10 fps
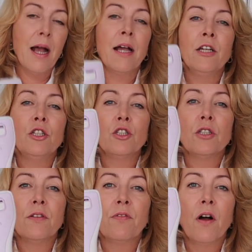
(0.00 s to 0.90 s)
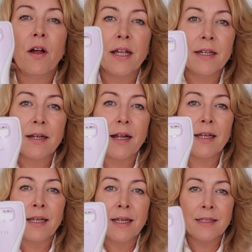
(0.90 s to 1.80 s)
Age Defying
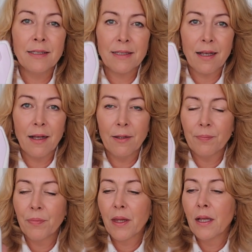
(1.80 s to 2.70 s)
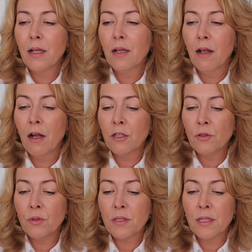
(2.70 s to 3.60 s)
Laser. I
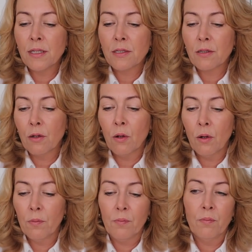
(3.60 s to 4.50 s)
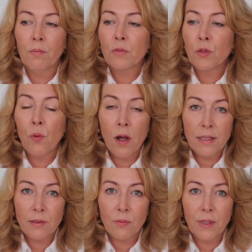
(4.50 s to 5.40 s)
use this
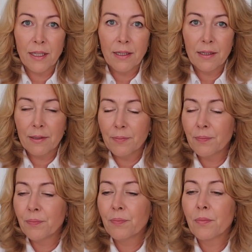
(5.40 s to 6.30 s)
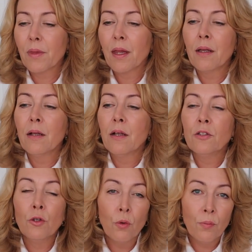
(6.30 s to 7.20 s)
twice a week,
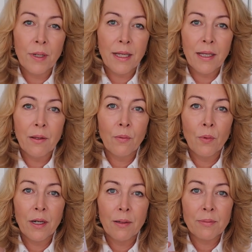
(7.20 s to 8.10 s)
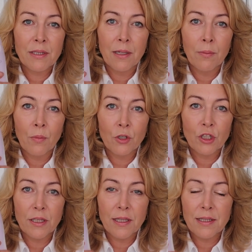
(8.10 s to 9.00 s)
normally when I'm sitting
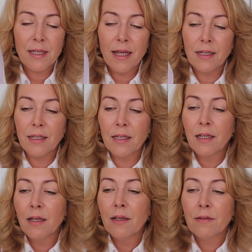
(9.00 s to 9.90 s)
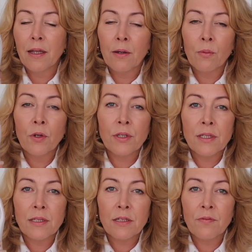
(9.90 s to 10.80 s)
watching the telly. Now what
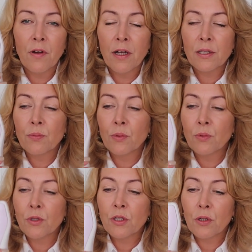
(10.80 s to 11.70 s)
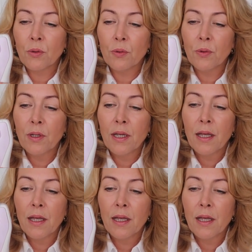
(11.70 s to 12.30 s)
this device will do,